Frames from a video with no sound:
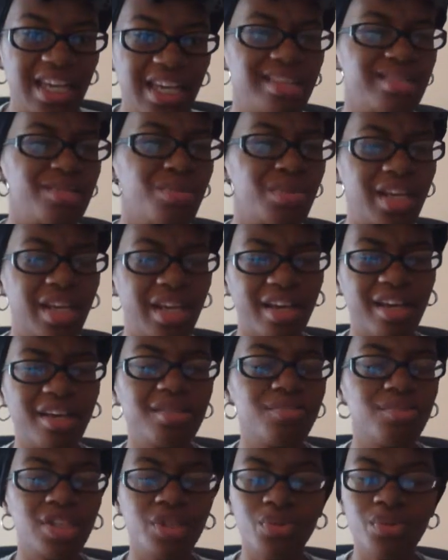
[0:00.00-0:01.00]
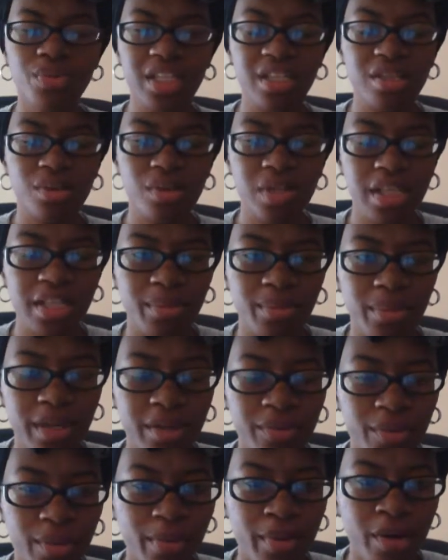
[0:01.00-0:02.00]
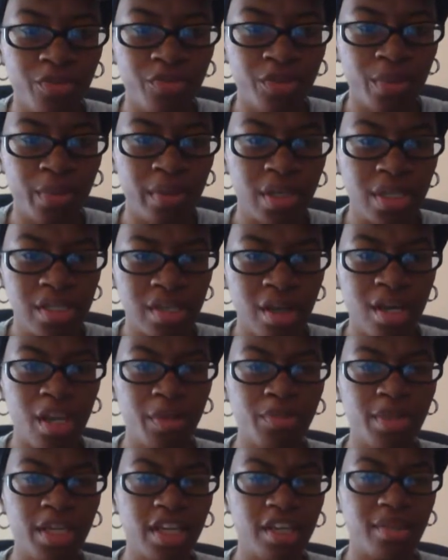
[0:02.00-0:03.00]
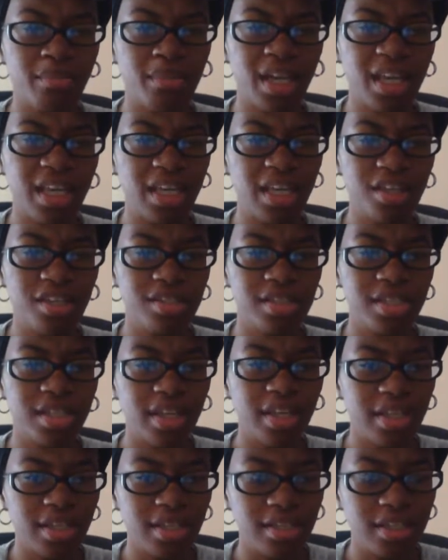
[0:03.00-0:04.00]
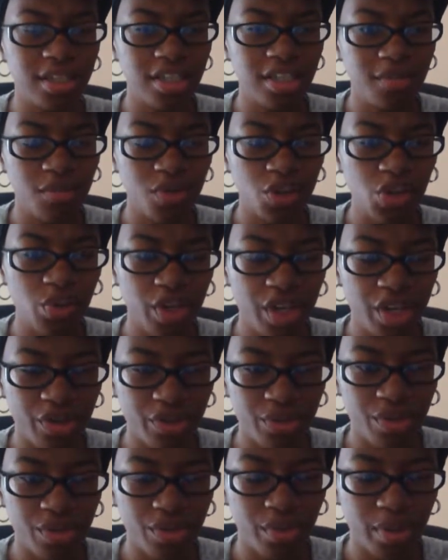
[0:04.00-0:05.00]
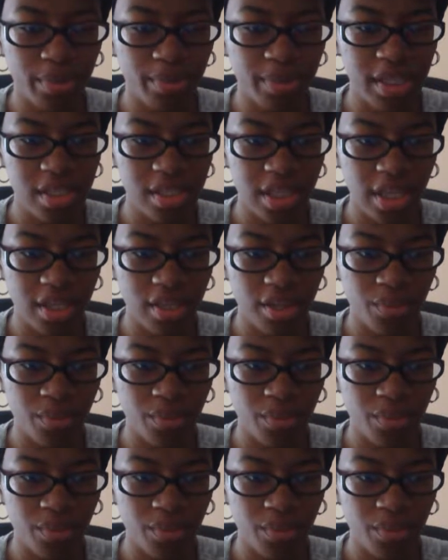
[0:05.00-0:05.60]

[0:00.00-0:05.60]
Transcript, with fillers: and i don't i don't really don't let them let rub off on me because all i'm thinking in my head is that i need to keep going and growing because i